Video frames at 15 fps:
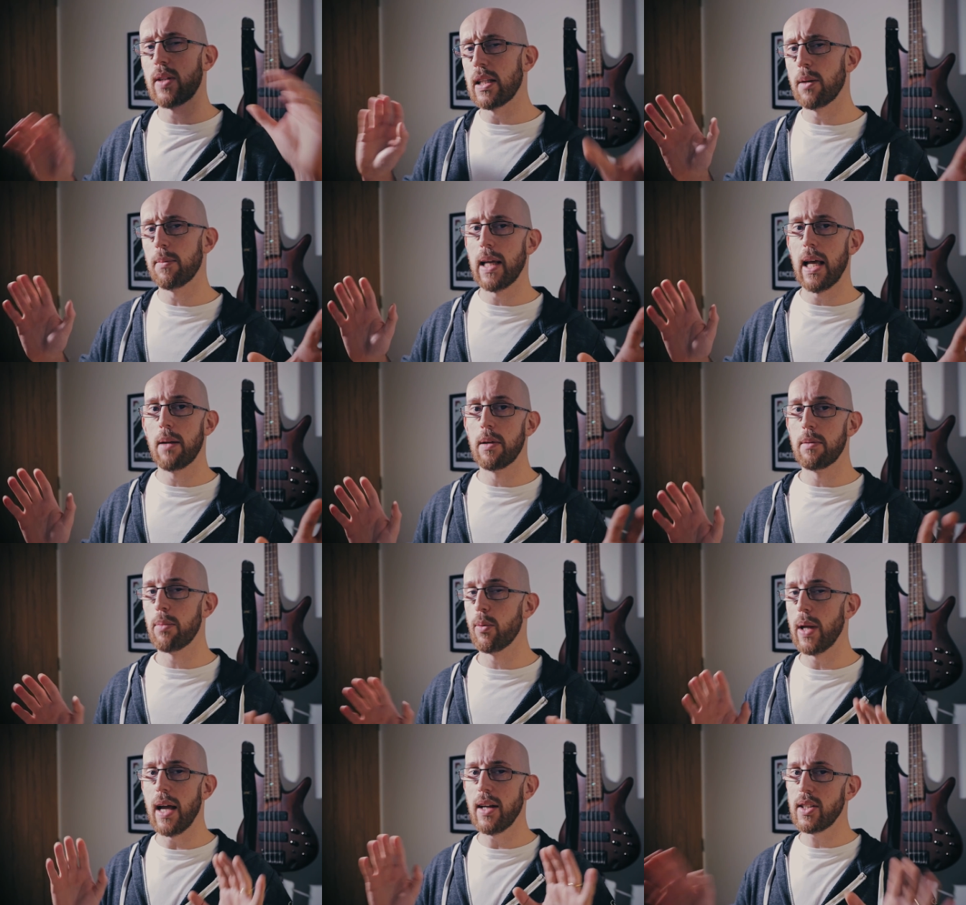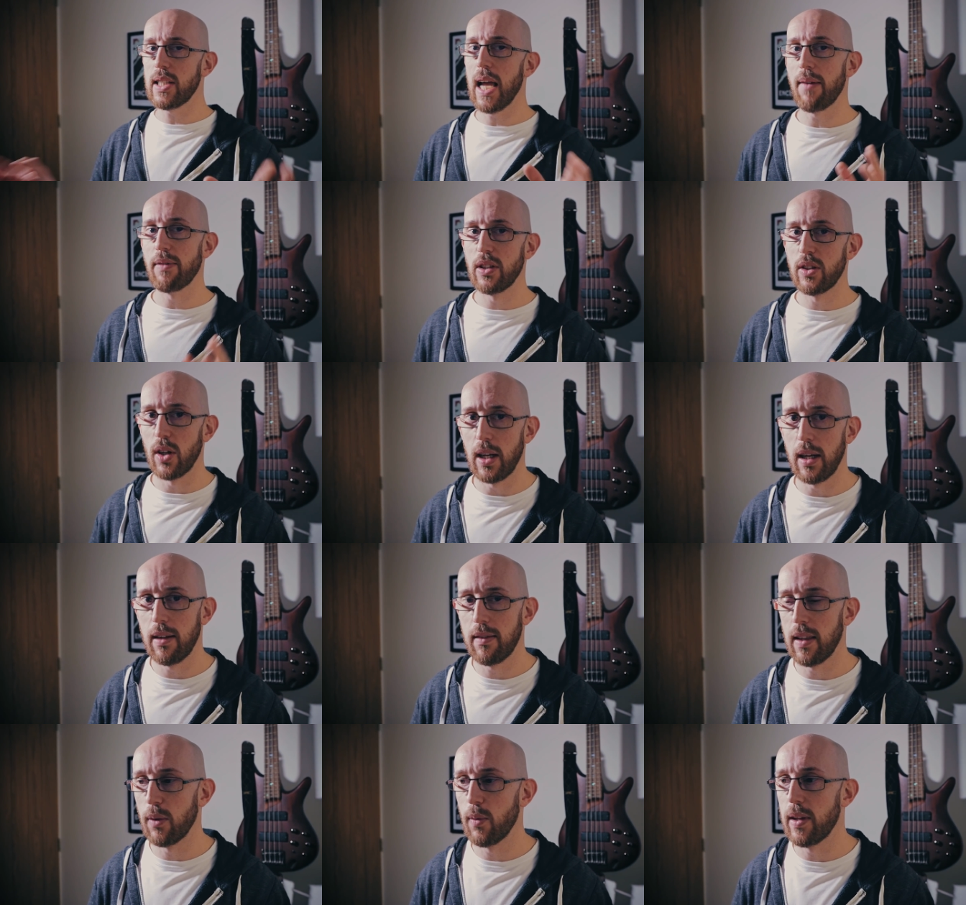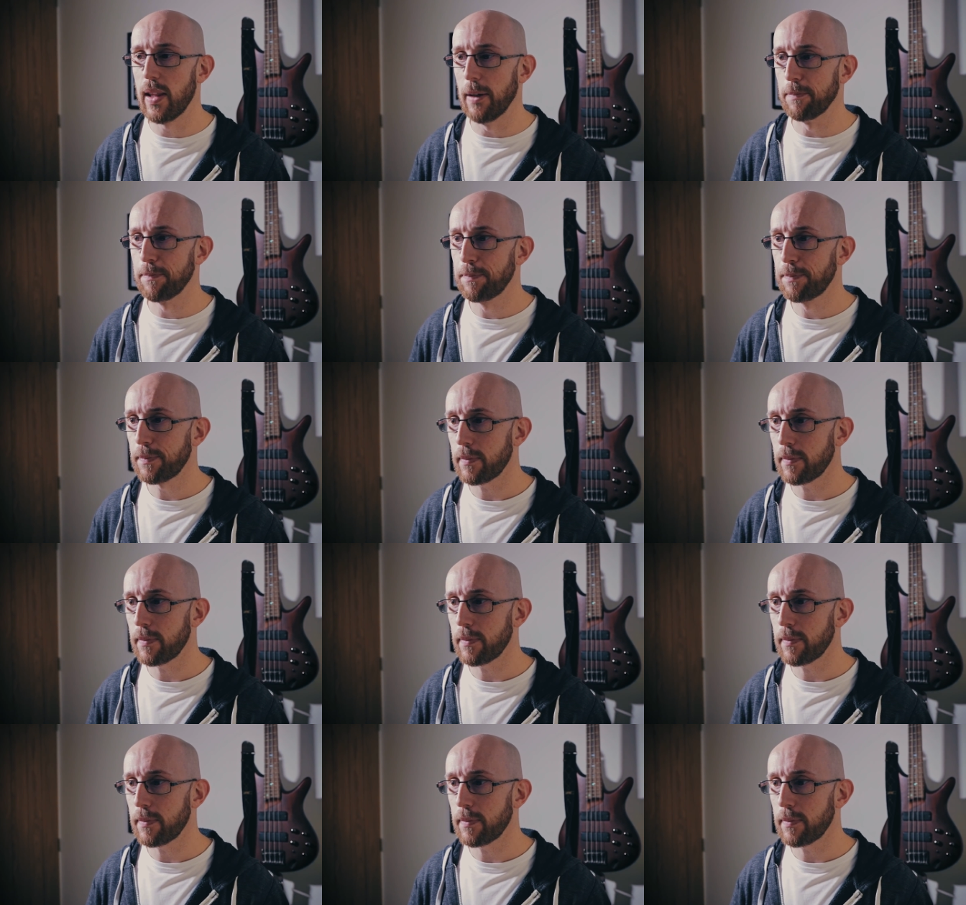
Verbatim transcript: of set up the element, but we actually haven't done anything with it.